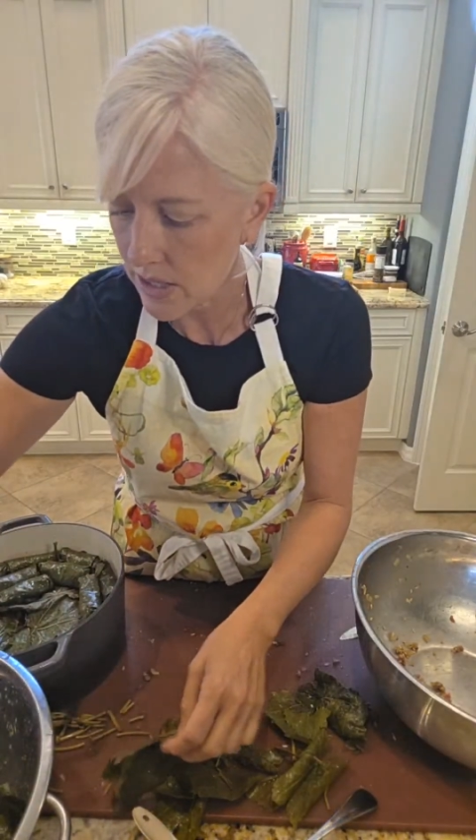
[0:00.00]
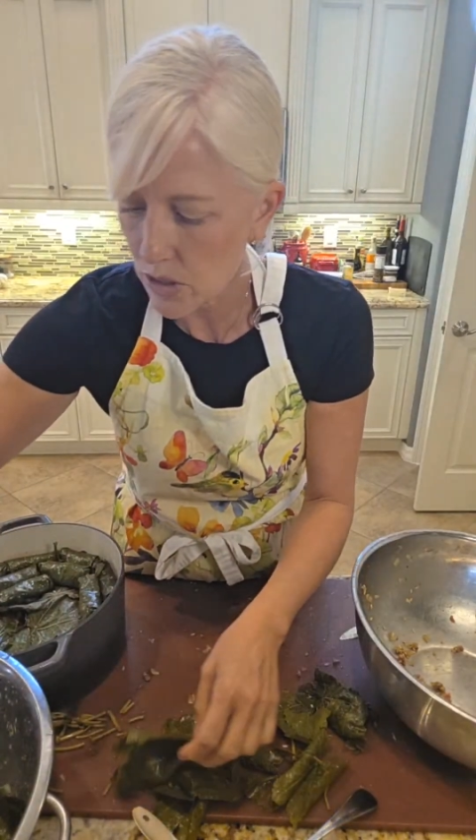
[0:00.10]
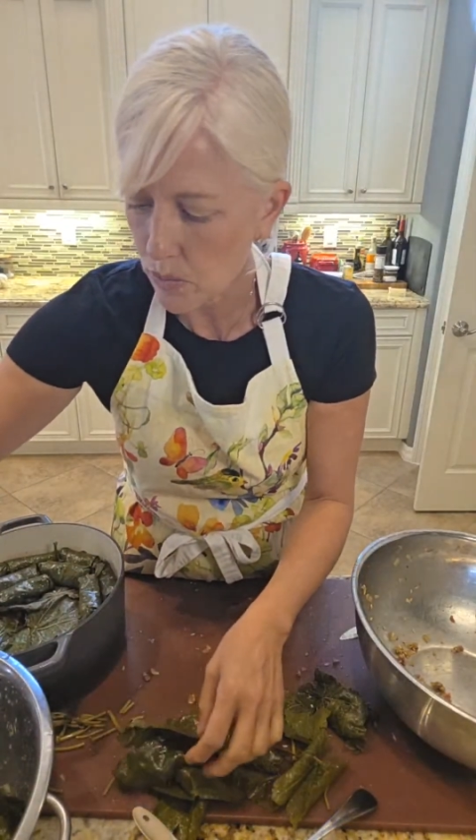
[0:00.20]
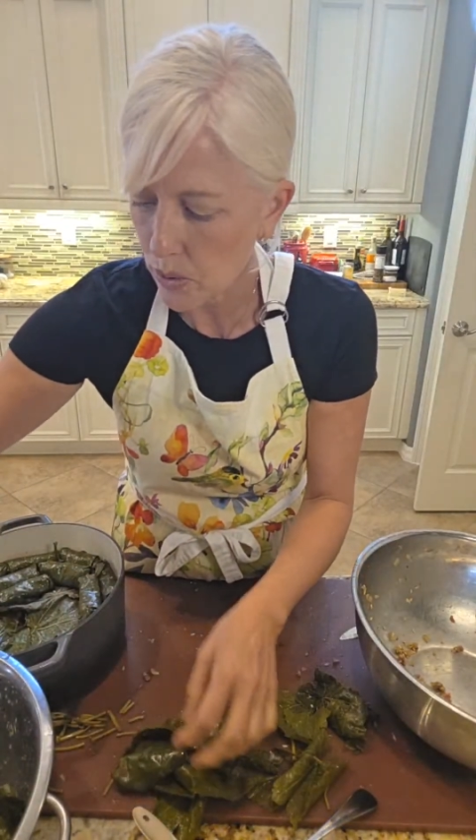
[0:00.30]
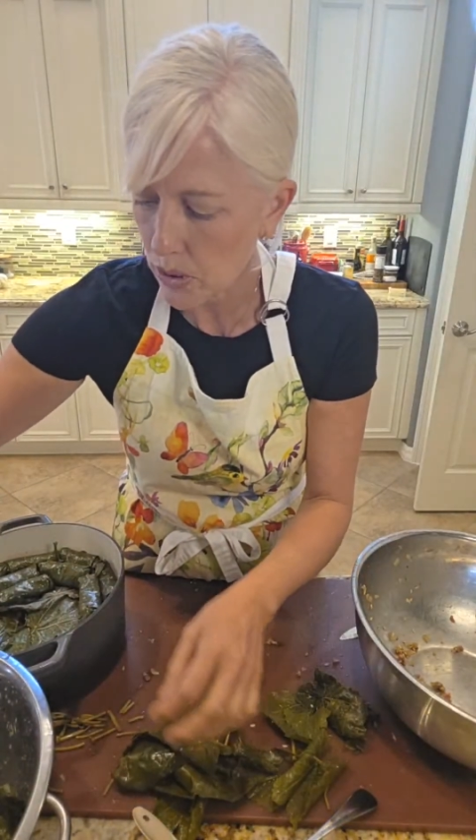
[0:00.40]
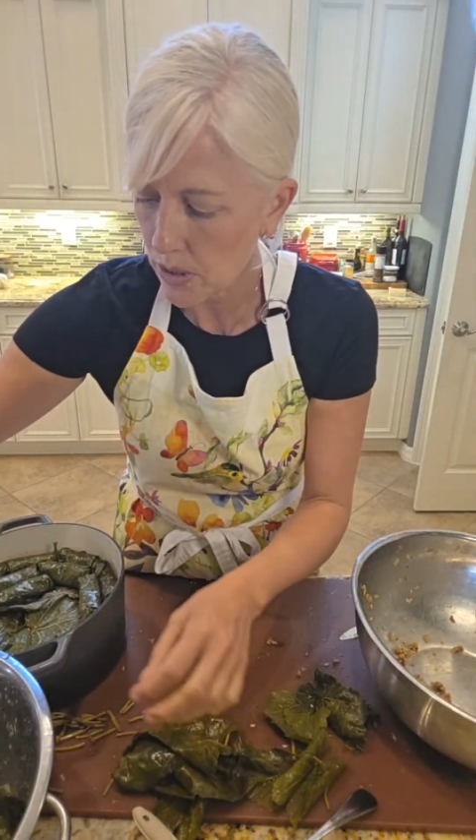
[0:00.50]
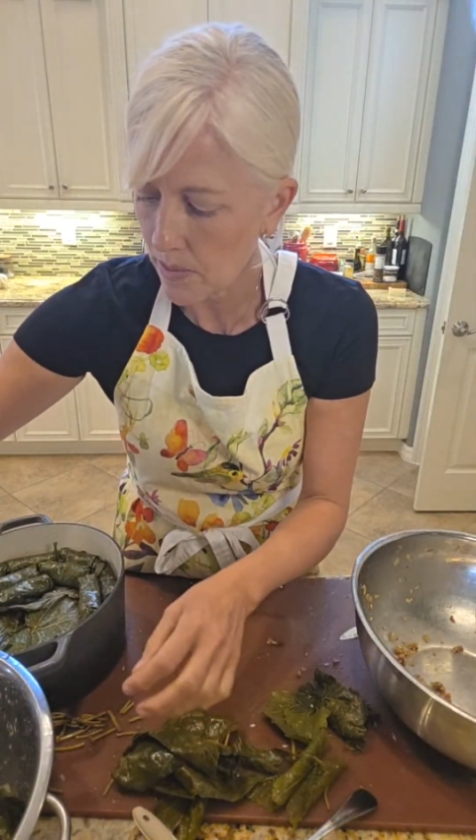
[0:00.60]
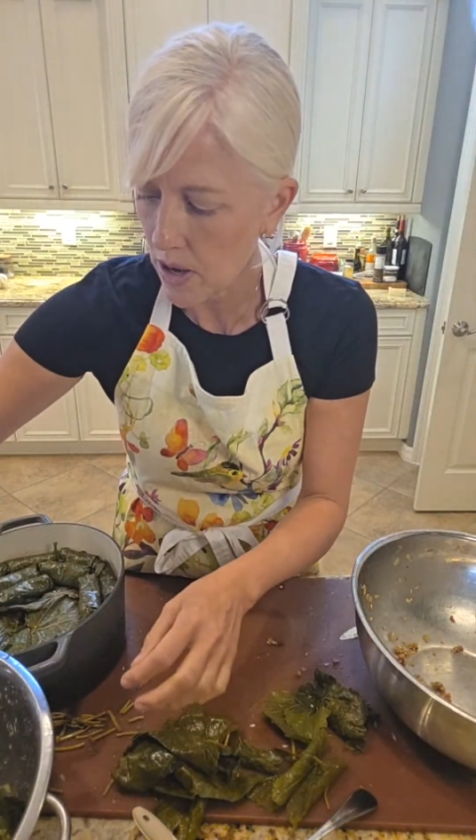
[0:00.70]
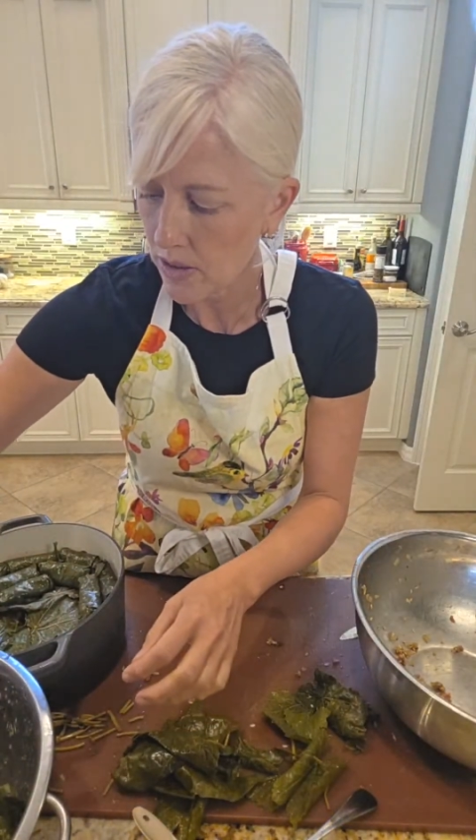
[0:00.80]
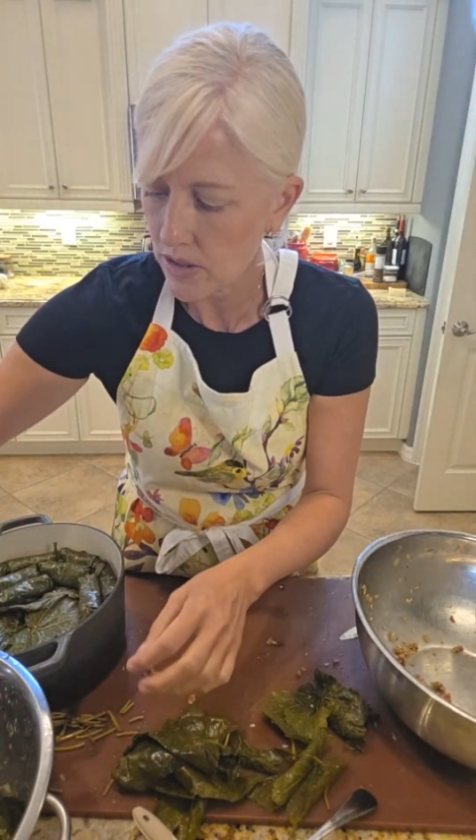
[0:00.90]
to put them
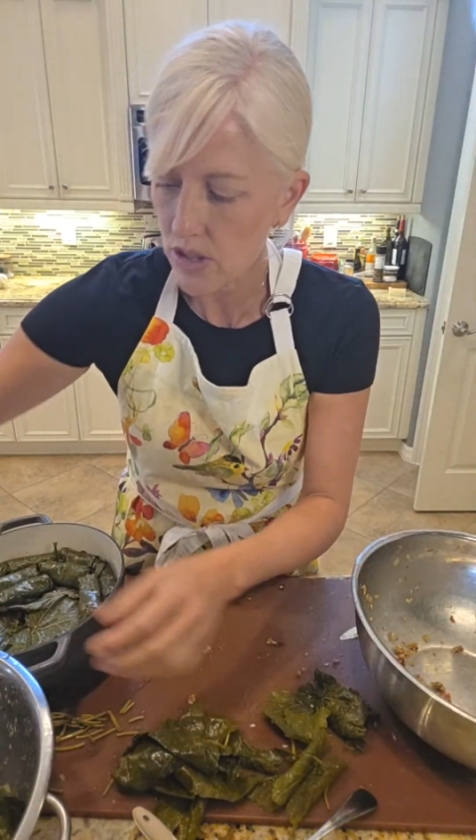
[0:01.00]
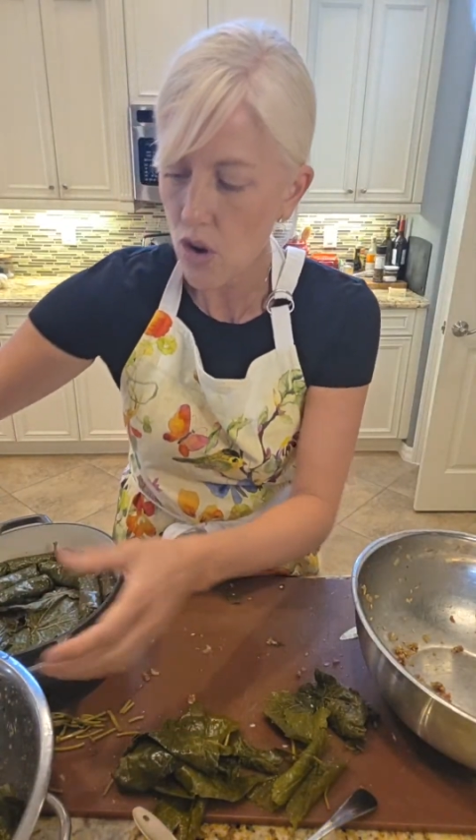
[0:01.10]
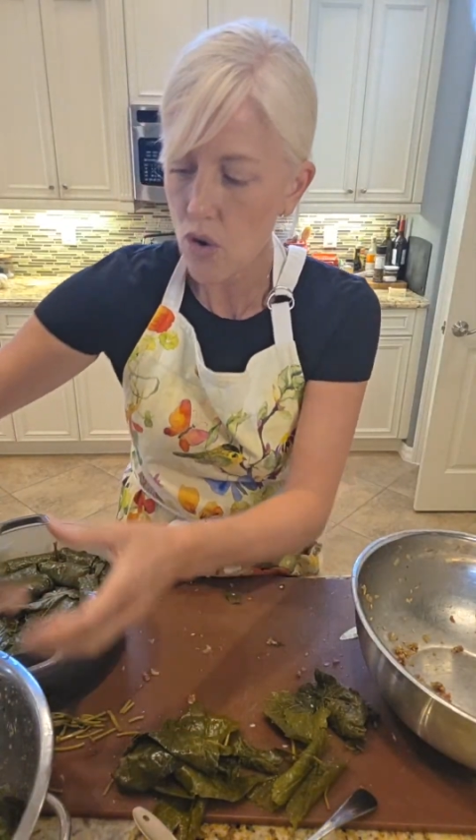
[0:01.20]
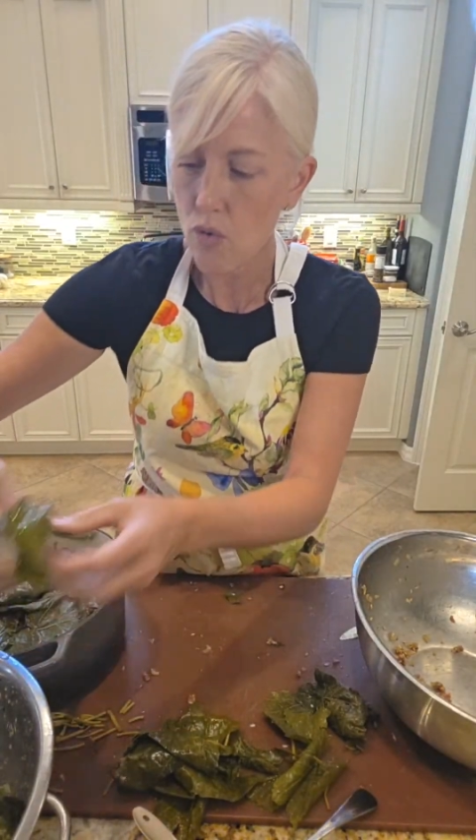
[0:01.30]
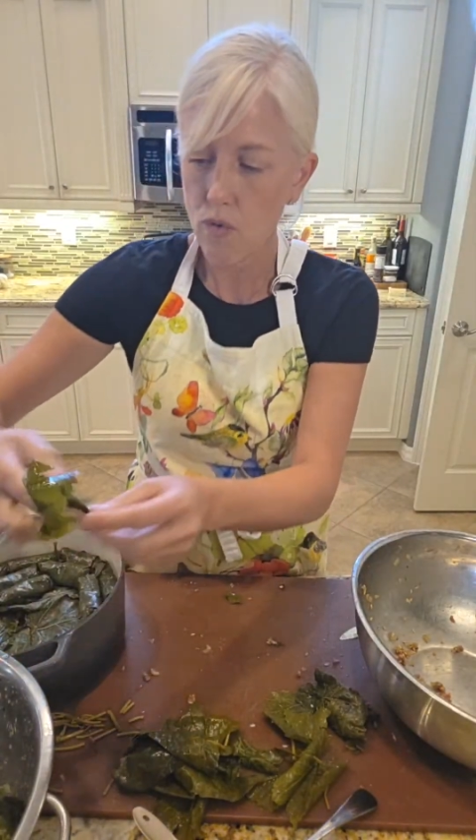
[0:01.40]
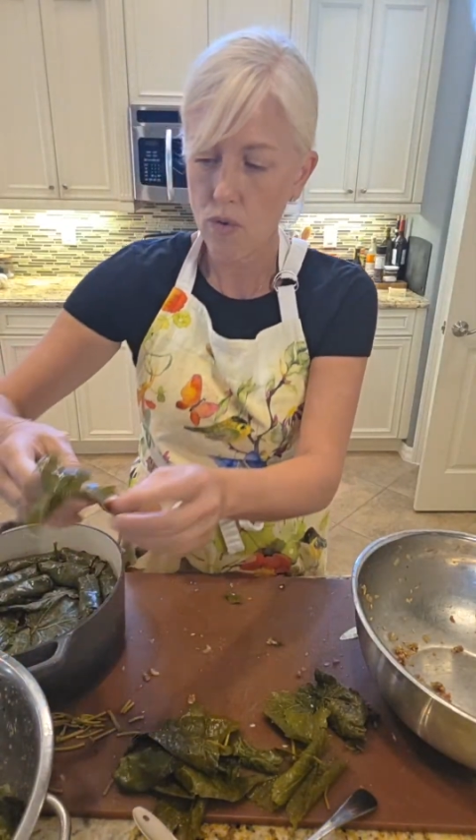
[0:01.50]
on the stove,